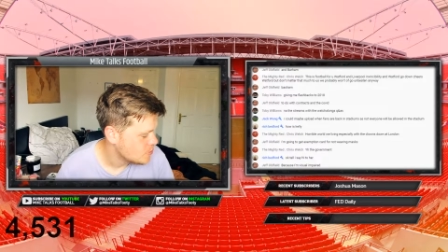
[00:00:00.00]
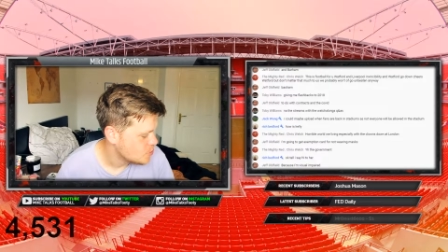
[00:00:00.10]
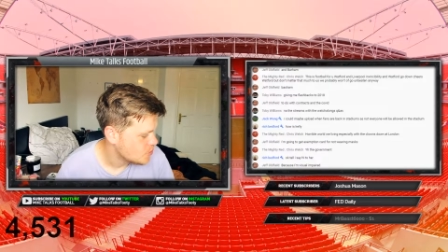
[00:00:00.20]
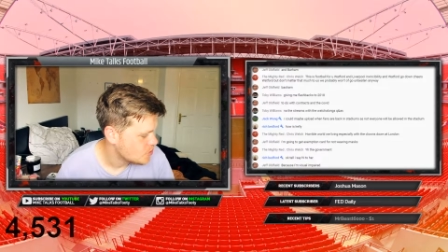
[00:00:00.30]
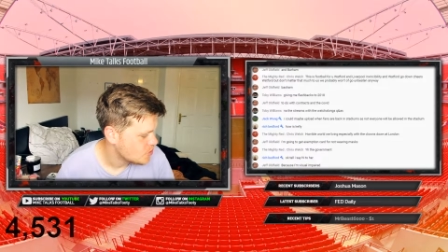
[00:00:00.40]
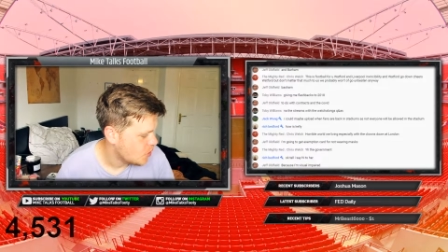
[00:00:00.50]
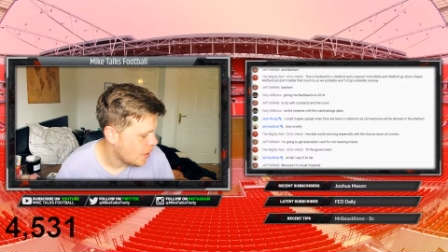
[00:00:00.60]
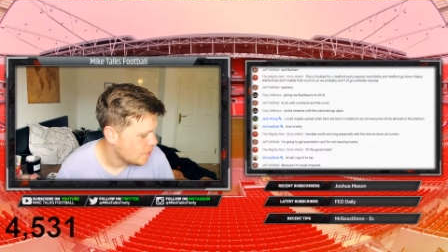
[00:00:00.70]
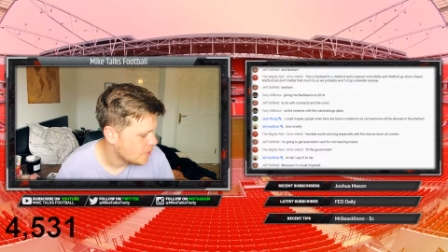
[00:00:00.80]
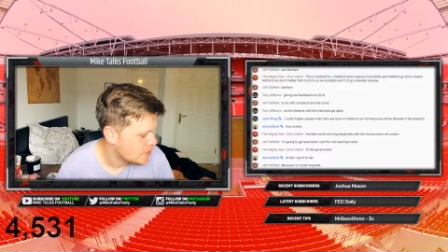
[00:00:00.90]
I just watched, we've got
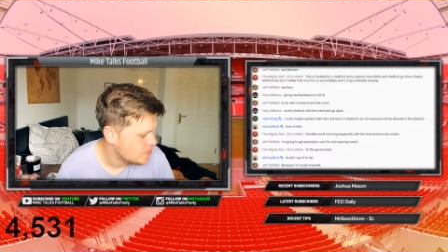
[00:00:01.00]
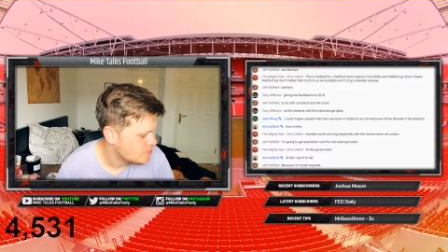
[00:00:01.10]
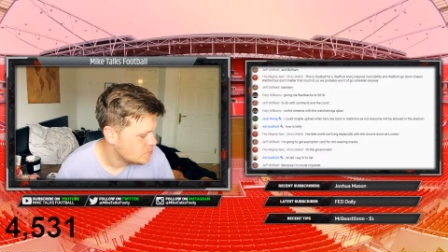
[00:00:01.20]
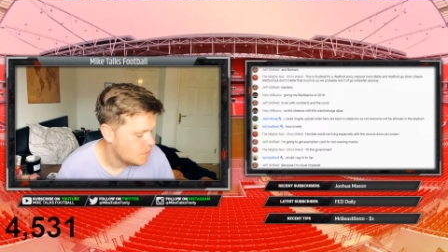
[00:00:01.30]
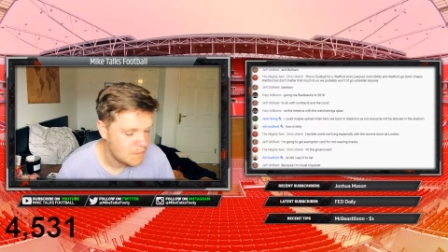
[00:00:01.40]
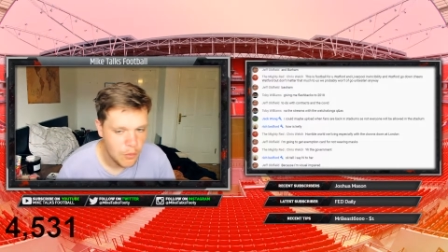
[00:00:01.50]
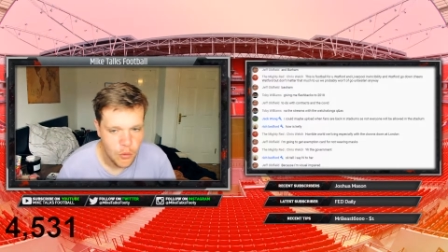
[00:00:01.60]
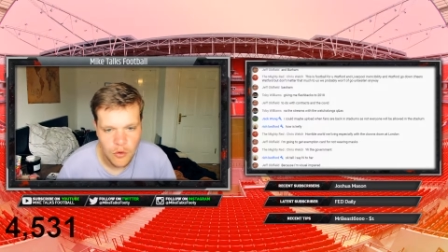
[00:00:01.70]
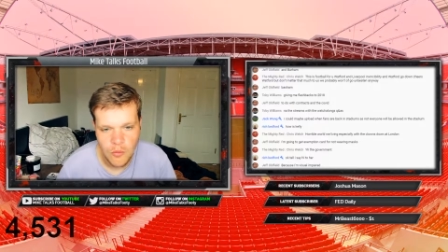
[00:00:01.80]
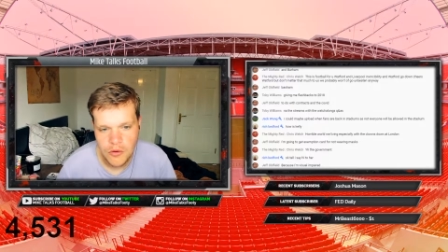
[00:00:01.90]
Harrogate and
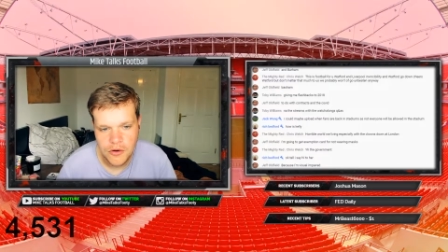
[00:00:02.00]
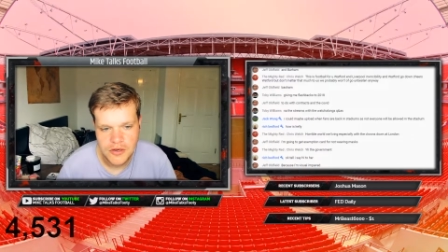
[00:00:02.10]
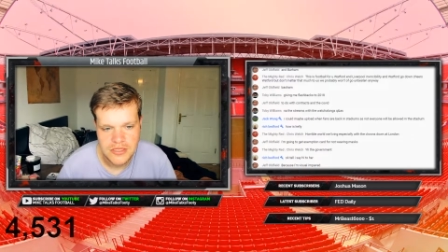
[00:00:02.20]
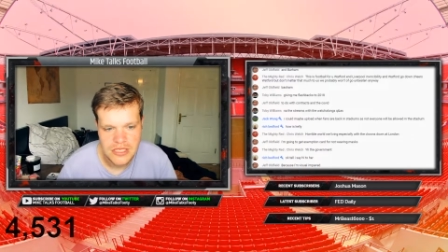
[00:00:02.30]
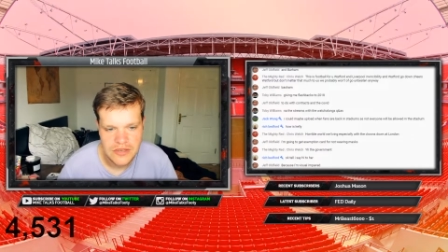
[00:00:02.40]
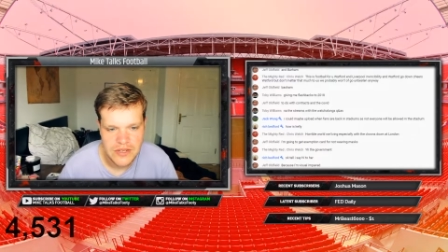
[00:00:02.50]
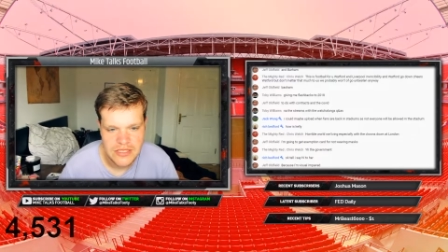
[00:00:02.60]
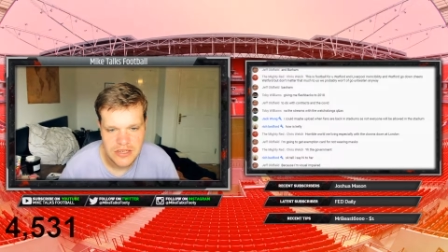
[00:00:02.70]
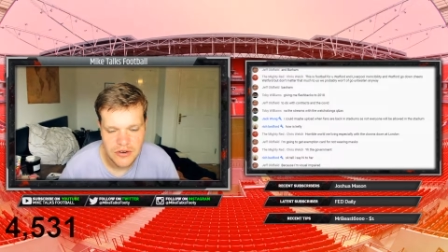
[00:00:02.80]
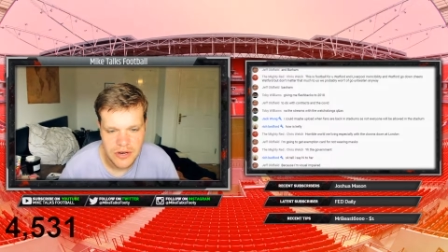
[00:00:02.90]
Boreham Wood on the TV.
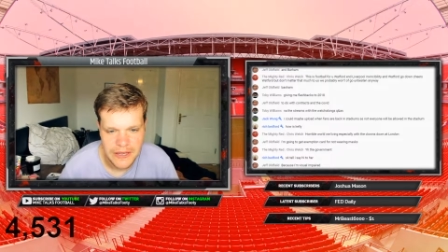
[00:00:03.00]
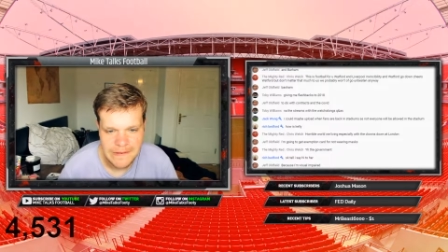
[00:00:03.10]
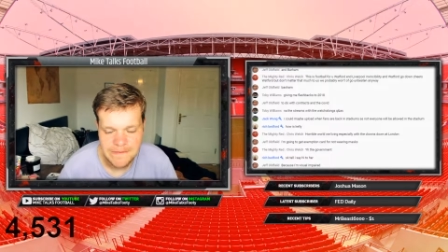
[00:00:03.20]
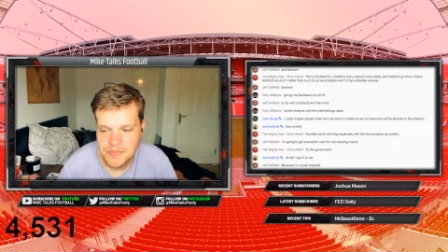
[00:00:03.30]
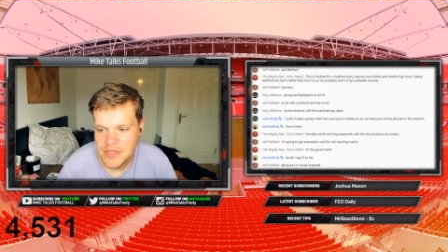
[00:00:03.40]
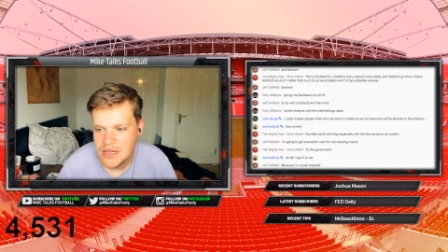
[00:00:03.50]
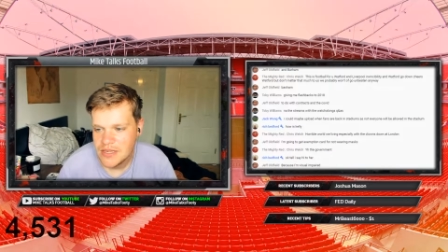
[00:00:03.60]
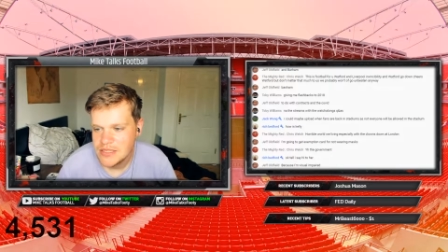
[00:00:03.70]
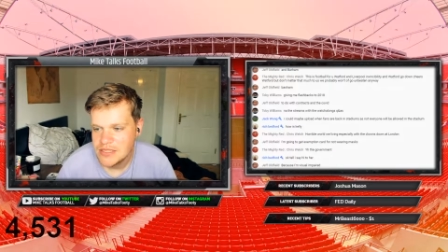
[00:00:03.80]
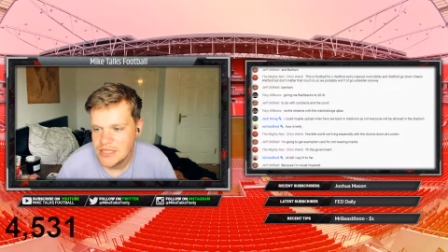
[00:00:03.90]
It's currently
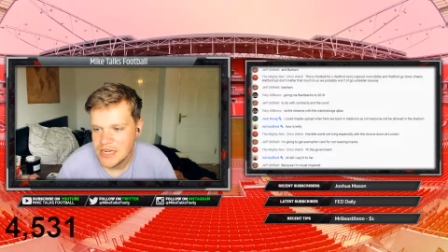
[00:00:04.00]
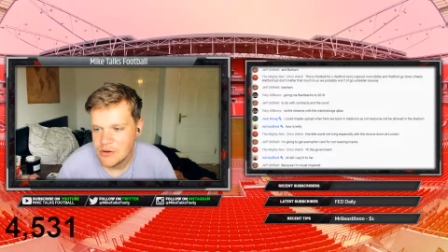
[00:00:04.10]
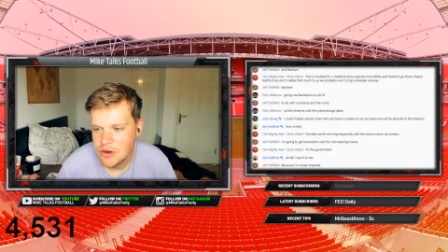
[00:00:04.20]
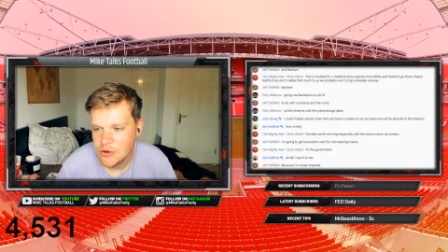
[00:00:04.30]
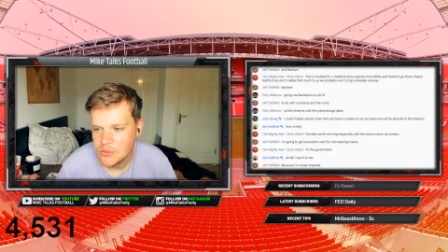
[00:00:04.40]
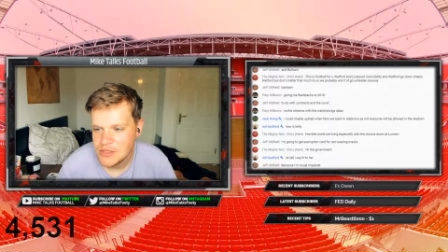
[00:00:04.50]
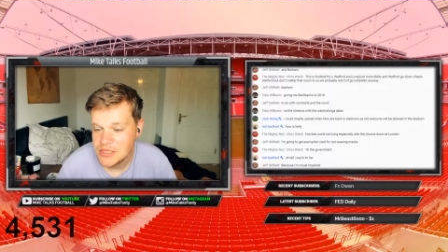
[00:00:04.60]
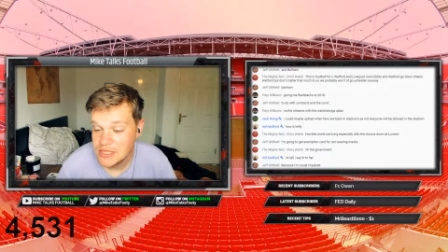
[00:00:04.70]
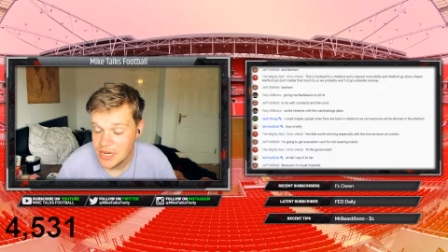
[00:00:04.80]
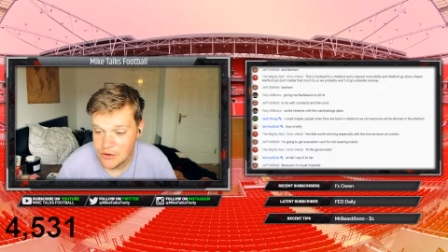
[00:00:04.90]

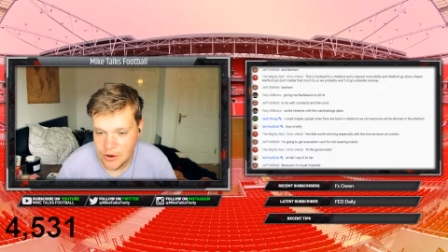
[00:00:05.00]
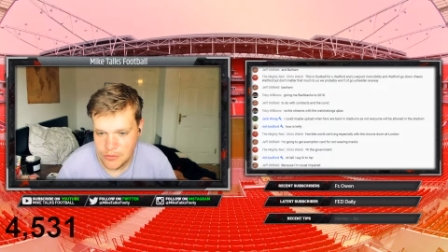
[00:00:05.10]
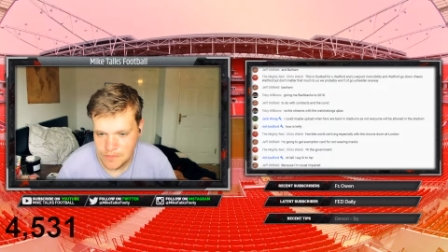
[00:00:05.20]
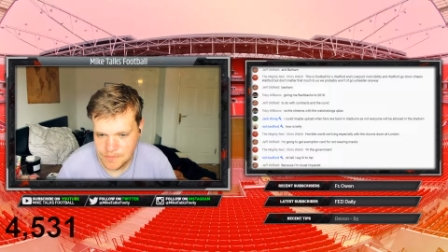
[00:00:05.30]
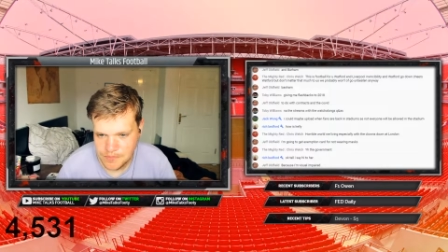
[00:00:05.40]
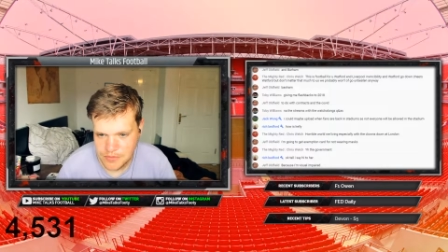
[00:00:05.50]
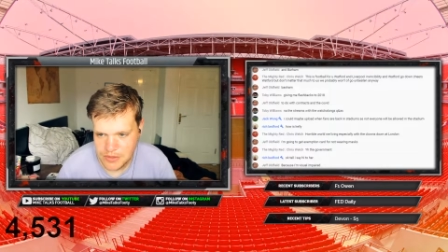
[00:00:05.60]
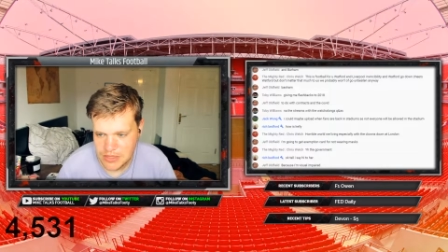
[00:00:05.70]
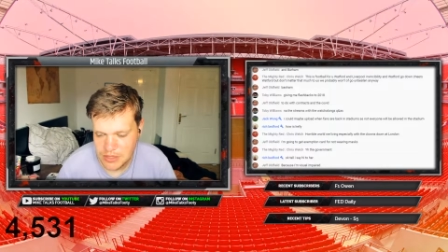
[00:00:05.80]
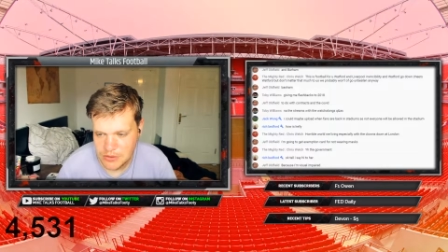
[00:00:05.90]

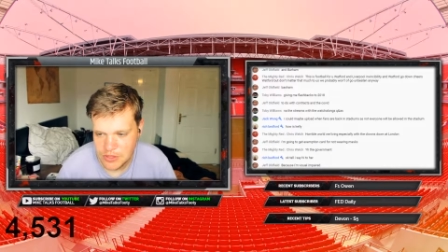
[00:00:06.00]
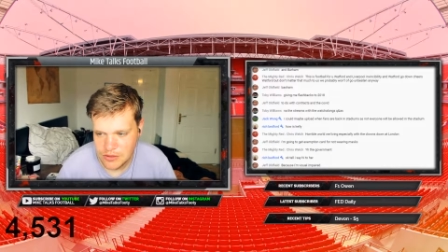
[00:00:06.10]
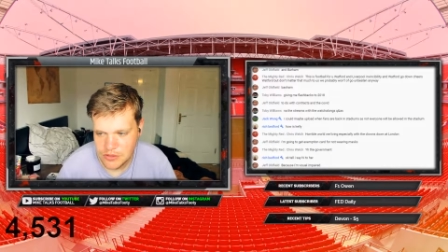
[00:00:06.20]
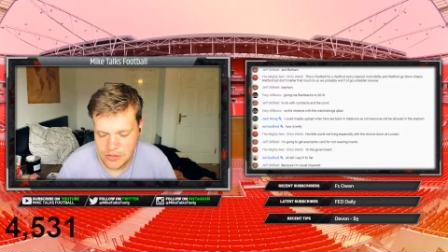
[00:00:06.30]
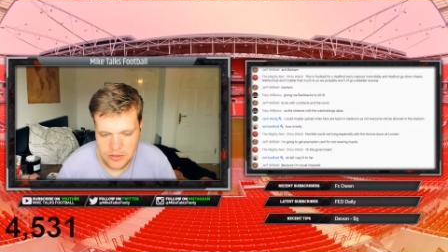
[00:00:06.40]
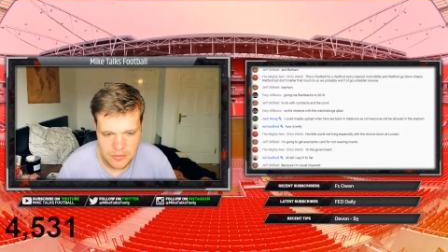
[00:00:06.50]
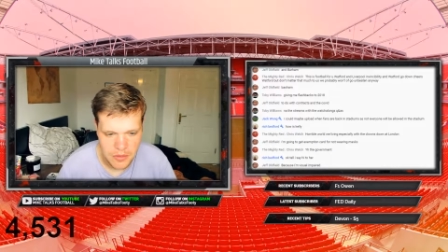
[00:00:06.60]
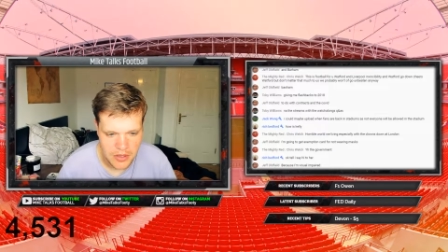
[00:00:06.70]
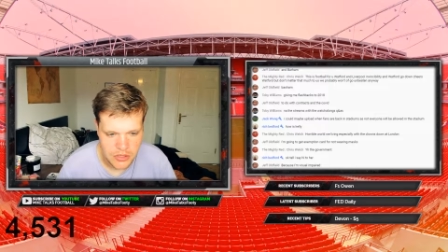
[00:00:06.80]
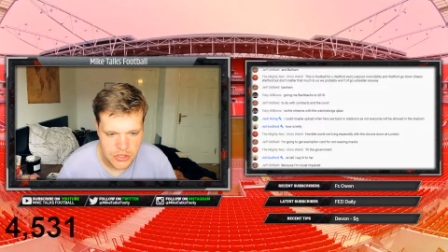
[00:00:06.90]
0-0, so not
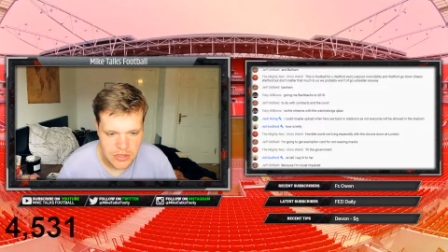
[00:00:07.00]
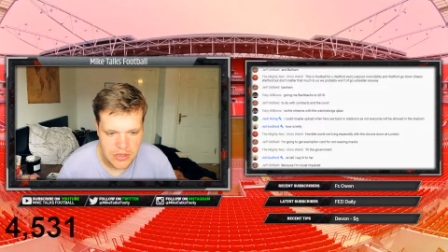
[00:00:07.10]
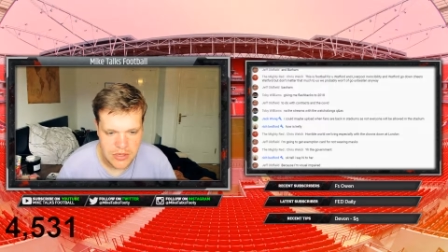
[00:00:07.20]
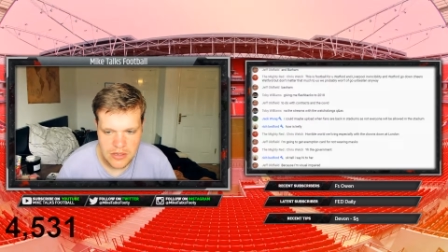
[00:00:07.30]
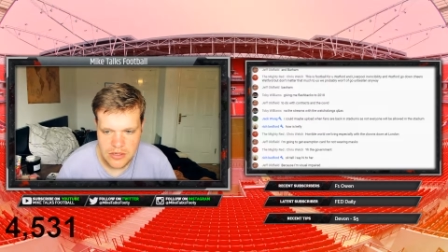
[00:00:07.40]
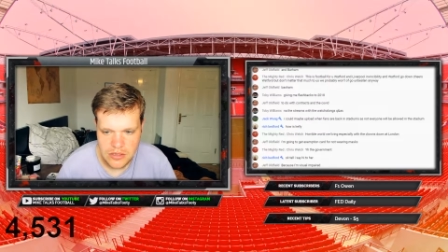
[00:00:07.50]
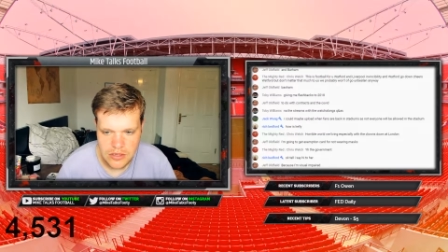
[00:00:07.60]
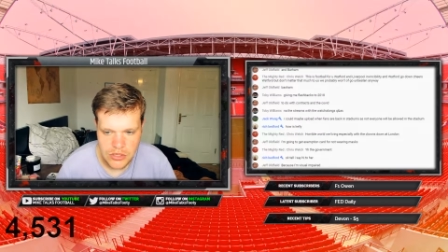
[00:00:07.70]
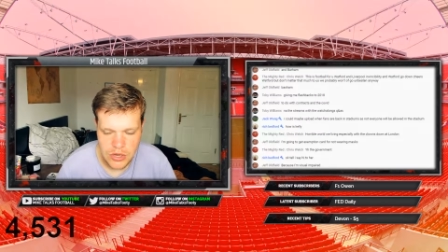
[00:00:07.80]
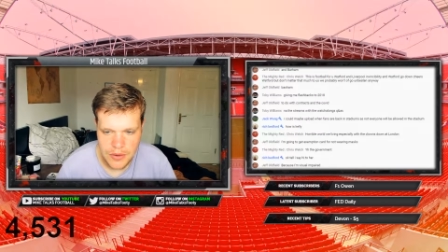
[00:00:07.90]
much
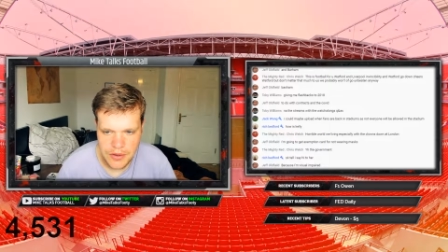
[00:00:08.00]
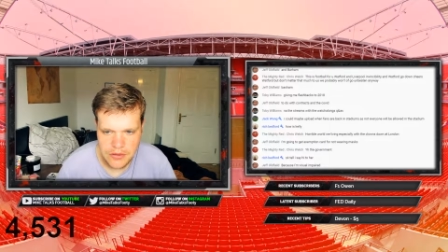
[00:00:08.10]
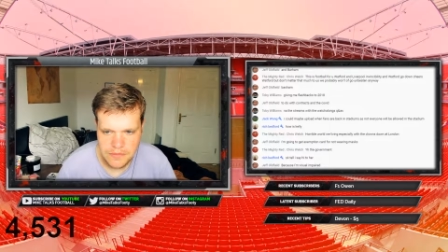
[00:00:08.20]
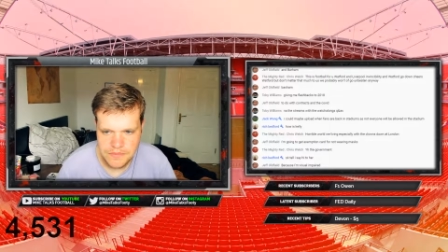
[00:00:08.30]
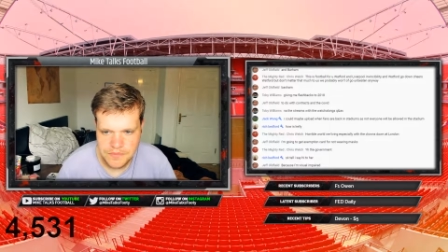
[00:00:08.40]
going on.